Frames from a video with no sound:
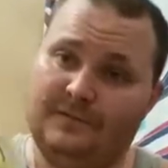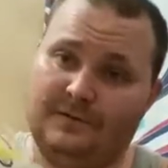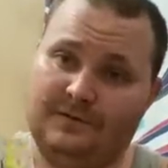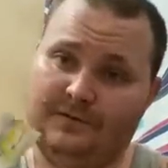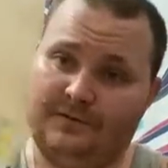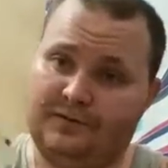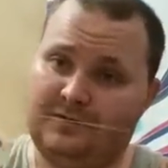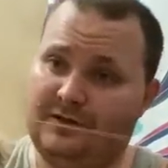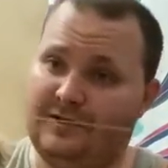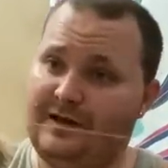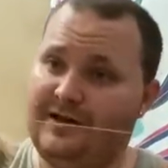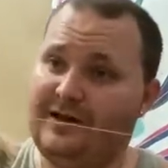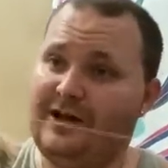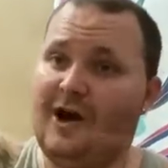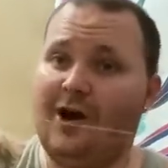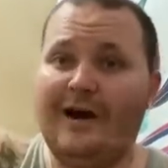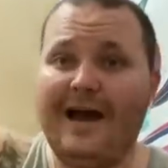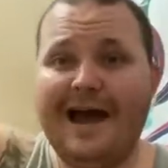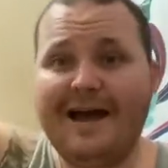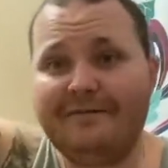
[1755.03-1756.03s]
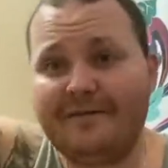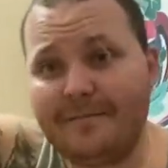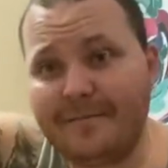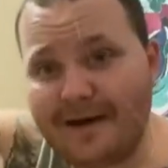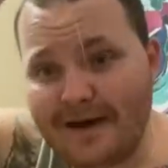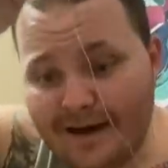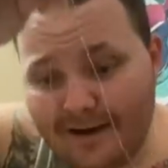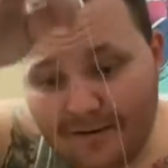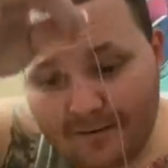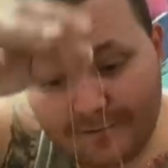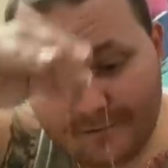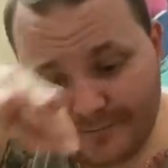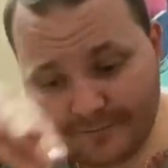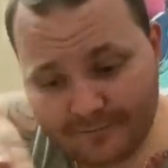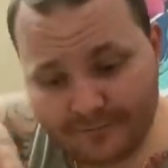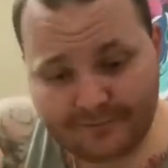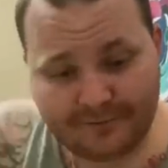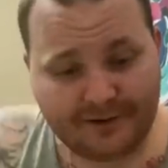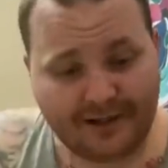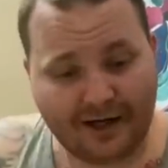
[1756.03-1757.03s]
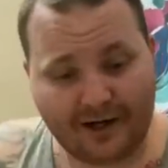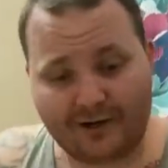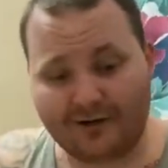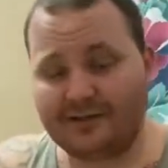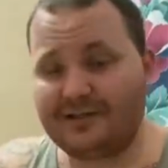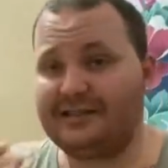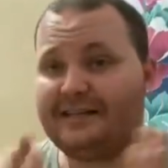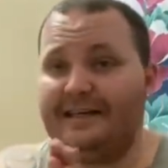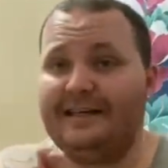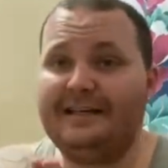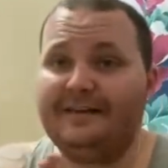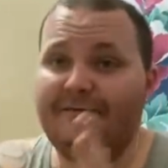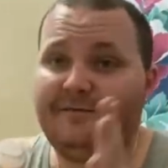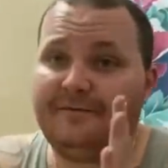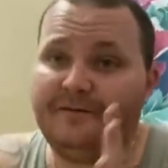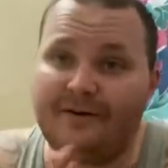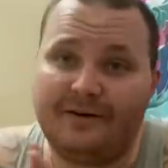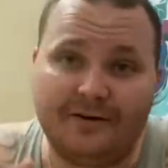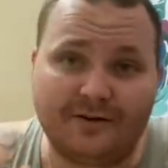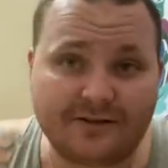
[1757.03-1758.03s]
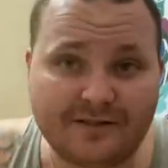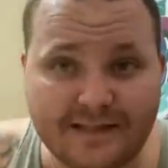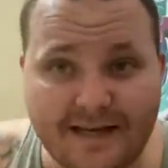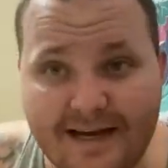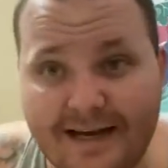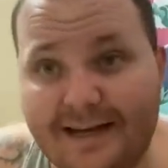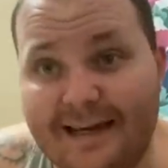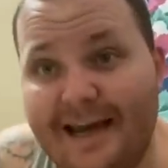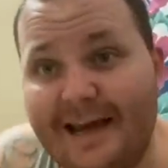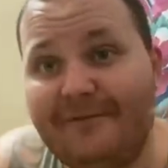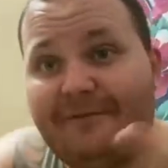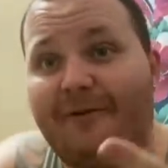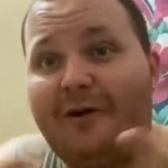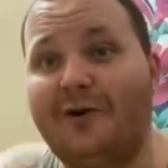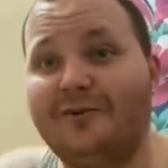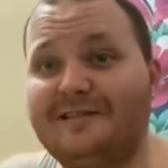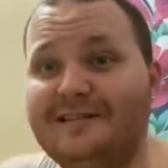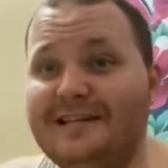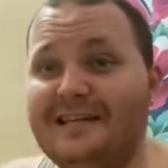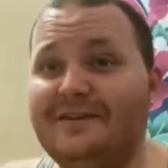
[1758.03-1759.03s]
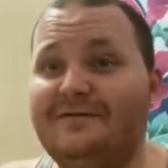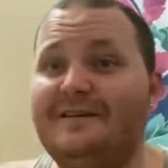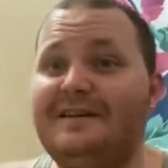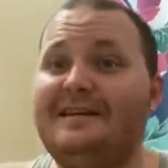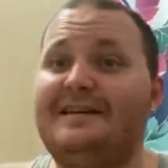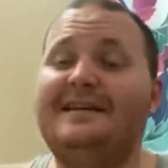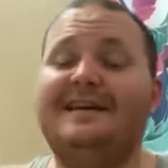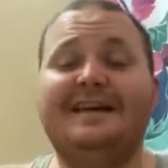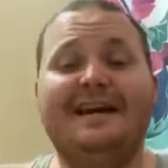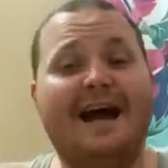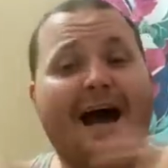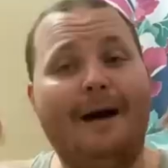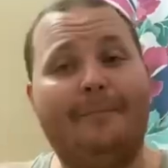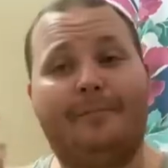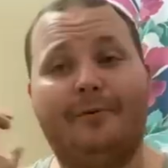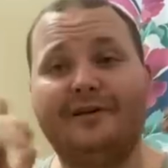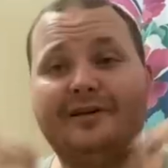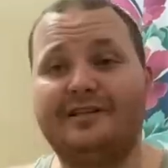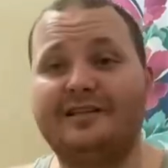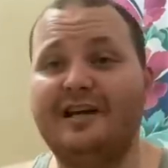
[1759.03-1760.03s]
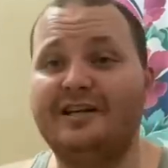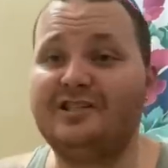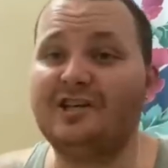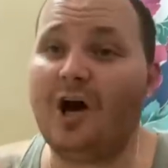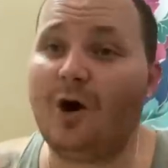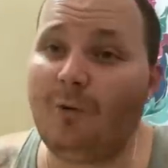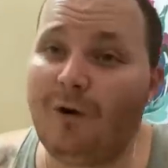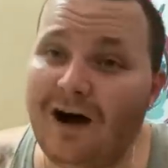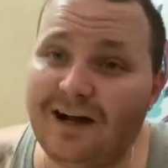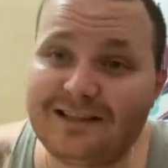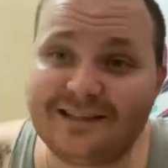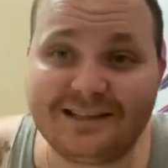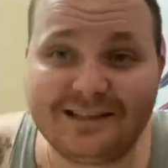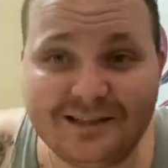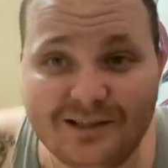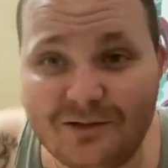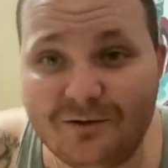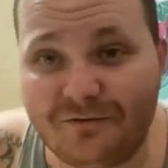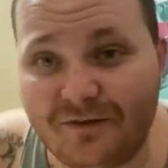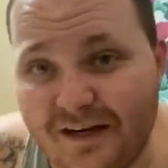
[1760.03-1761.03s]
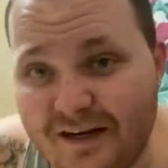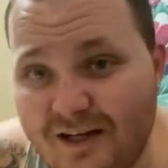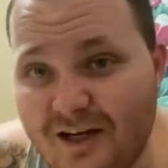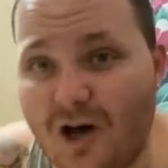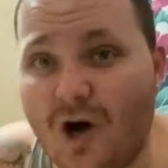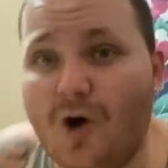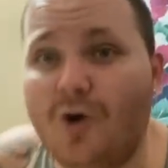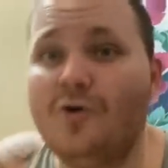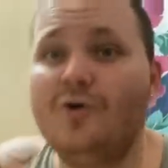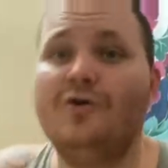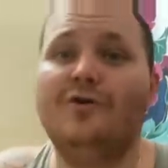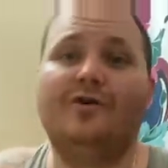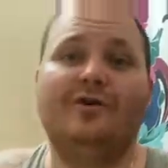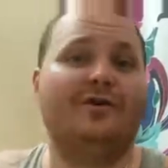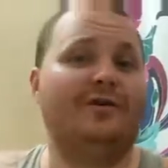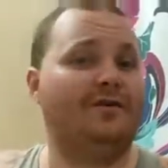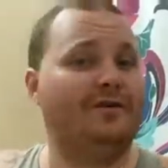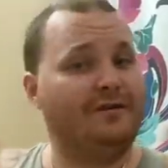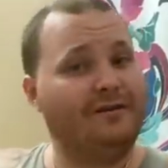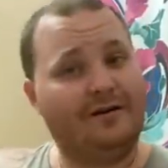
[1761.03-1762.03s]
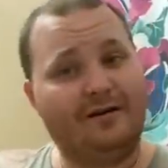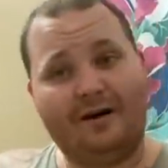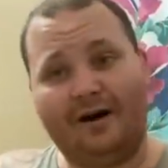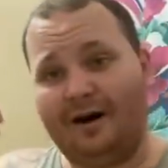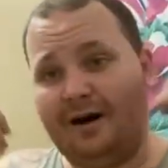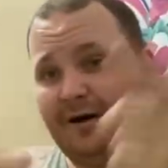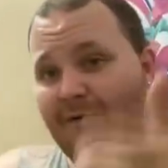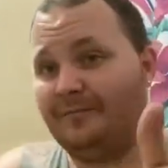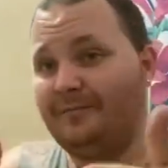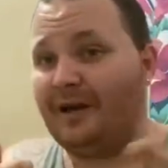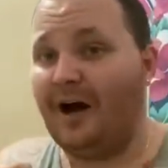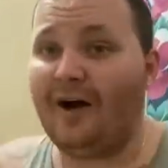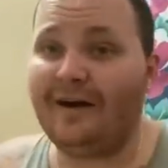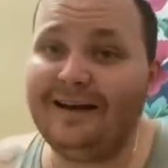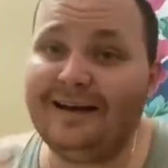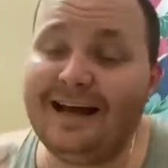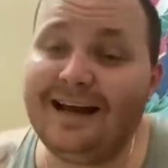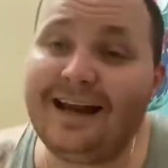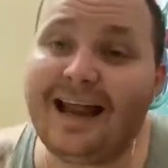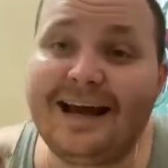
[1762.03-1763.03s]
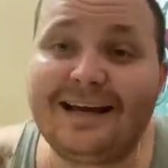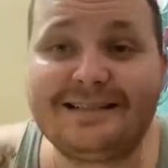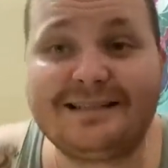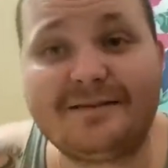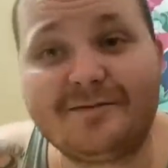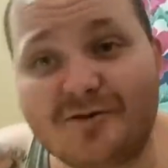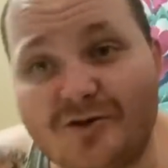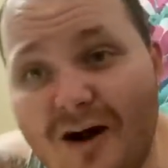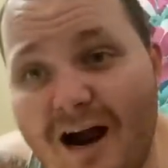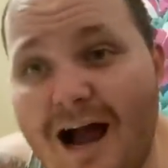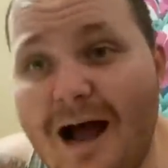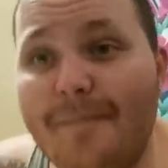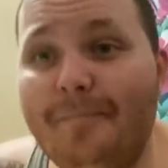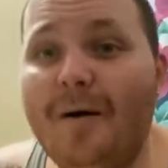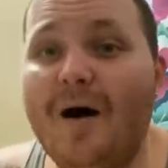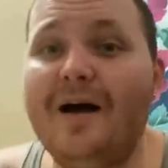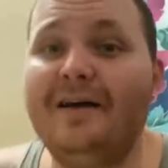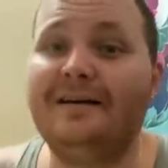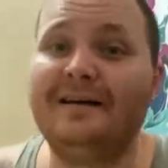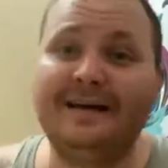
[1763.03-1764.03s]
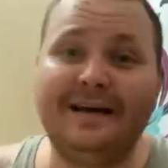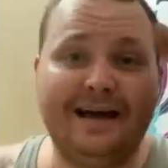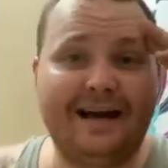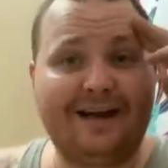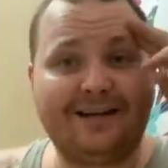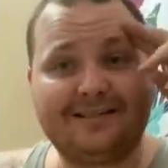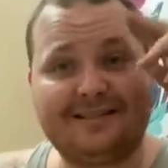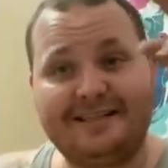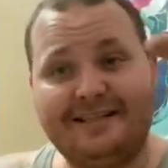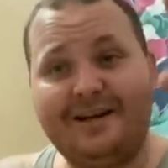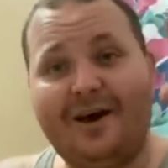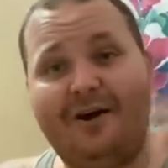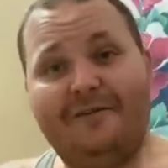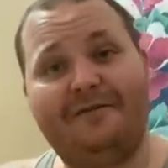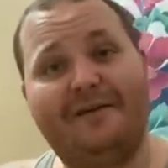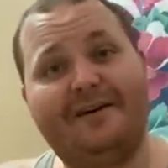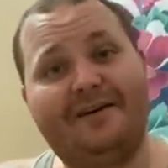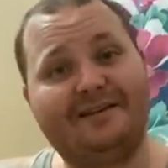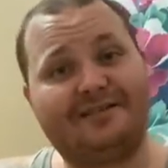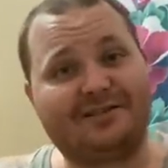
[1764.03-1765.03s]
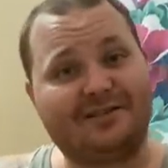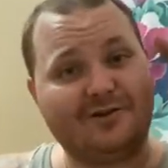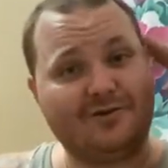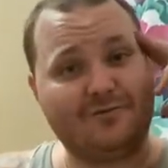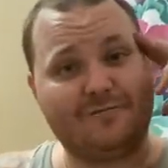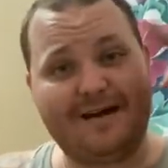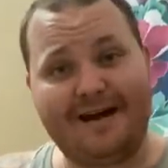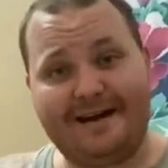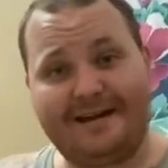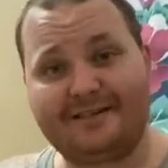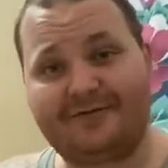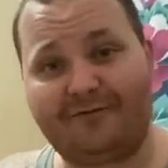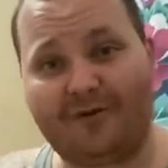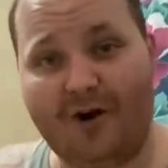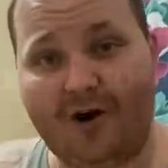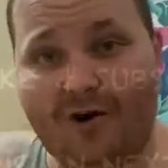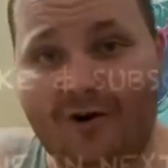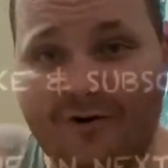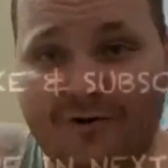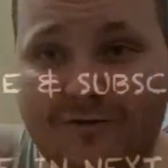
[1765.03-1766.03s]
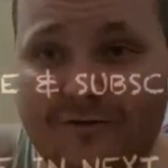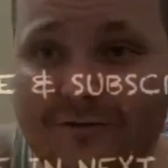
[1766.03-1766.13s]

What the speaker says: So there y'all have it, man. Y'all done seen it. You know what I'm saying? Kfrogtv. I appreciate y'all watching the little video. Y'all hit that like and subscribe button. And I'll see y'all very soon, man. It's Frog.